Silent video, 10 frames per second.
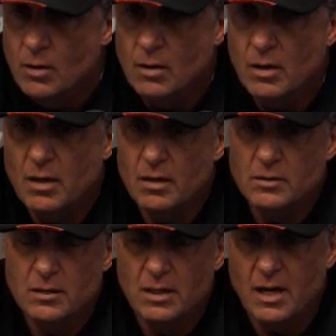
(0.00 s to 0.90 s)

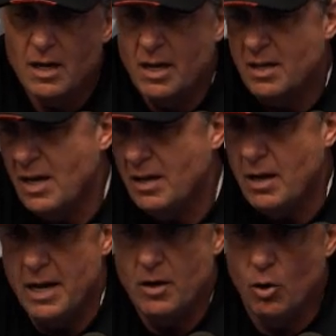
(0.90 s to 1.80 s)
Yeah,
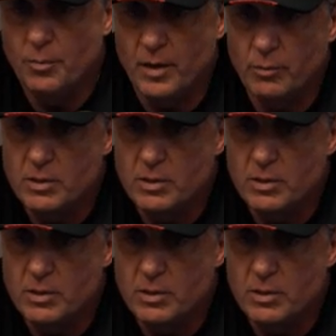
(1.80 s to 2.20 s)
I hope they